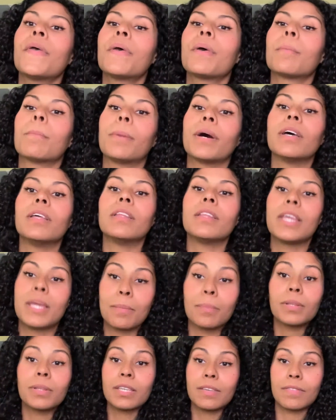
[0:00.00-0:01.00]
But they
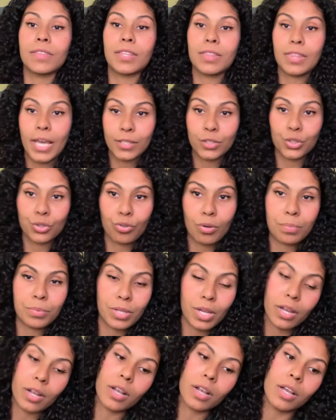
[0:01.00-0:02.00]
believe that
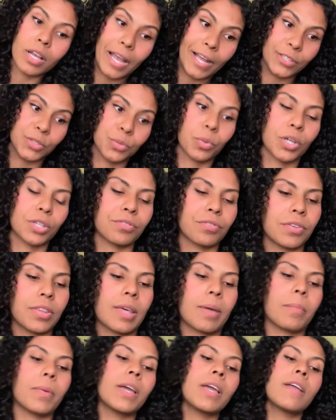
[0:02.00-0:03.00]
scripting has worked for
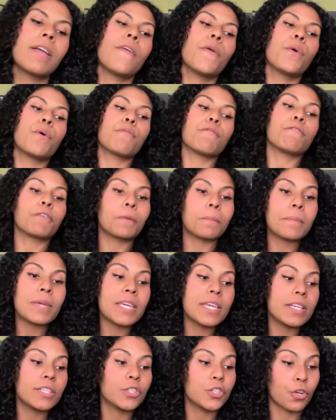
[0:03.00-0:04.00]
them. For
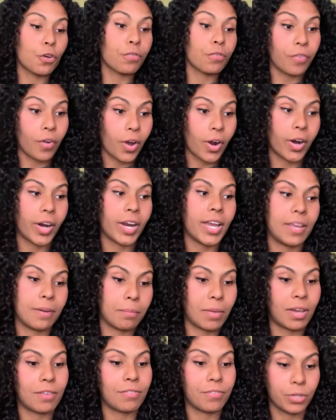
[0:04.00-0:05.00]
me, so far,
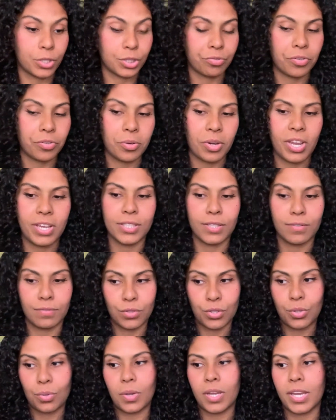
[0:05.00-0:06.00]
in my first few days
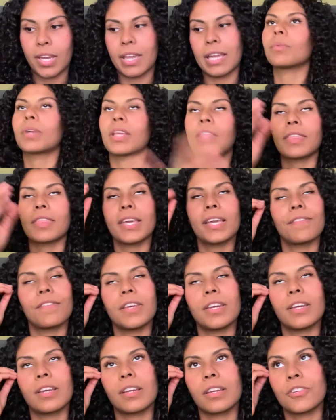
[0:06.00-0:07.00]
of doing it, when I think of
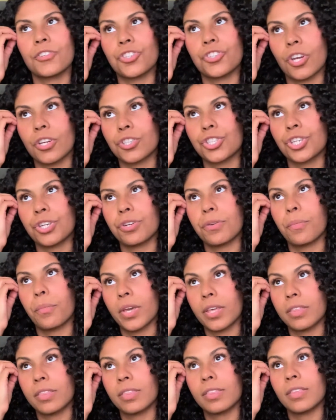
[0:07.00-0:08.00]
it in conjunction
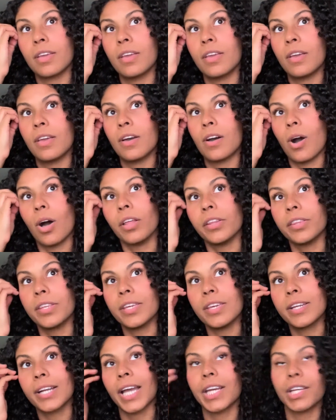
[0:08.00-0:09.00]
with all
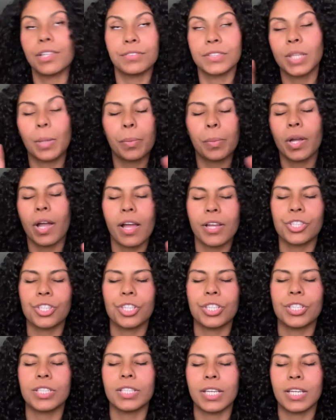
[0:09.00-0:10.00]
the kind of
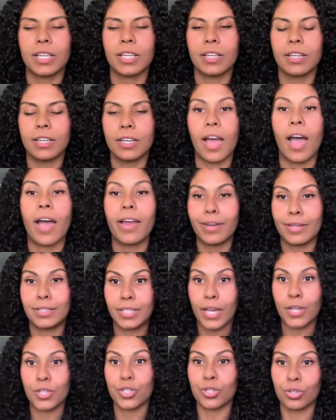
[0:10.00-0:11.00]
subconscious, like not
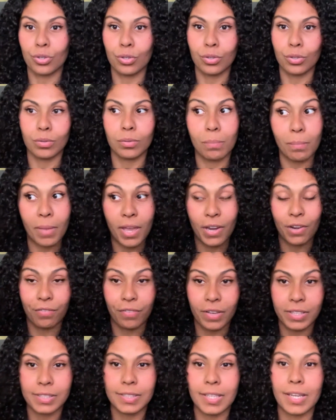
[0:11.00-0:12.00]
intentional
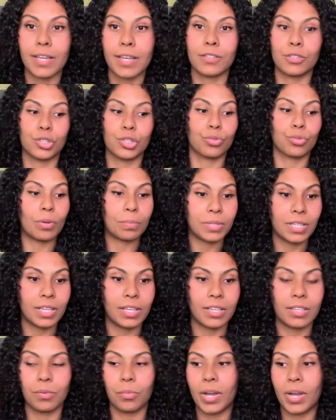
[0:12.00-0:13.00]
manifesting and
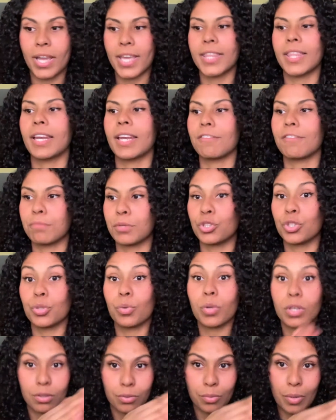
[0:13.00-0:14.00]
scripting in a way that I've been
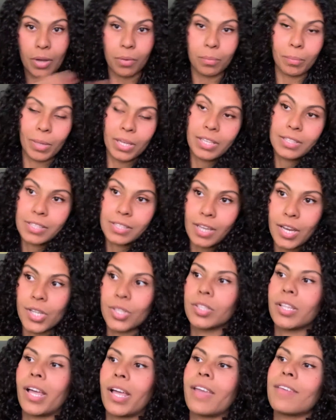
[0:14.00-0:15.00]
doing throughout my
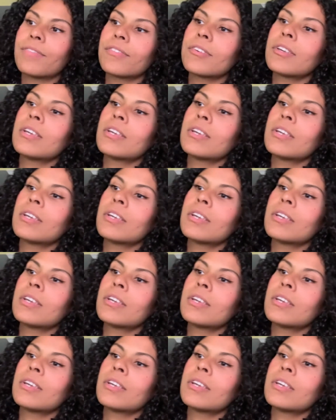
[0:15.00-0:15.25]
entire life,